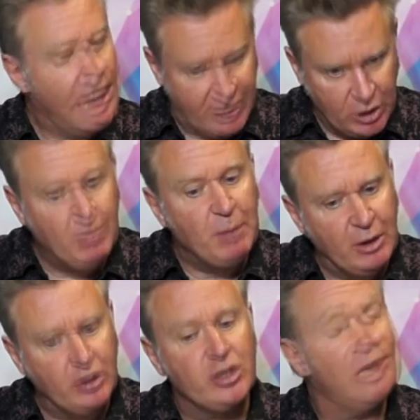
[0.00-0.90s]
Yes, it's been
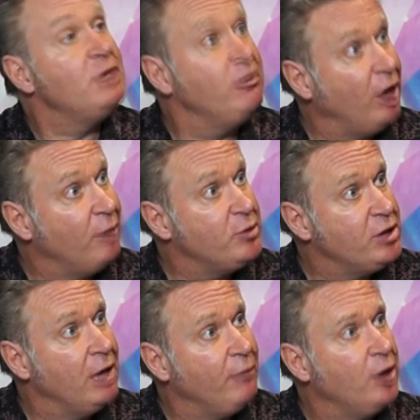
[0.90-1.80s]
measured.
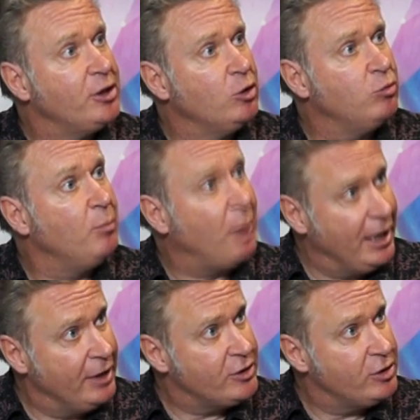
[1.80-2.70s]
75% of articles were
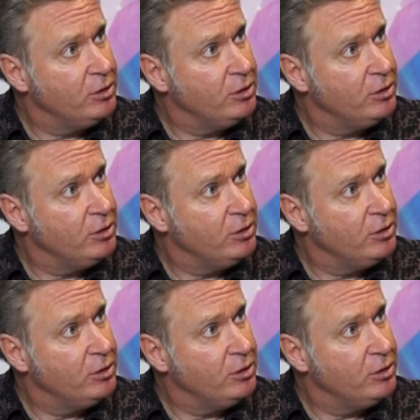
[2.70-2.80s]
biased,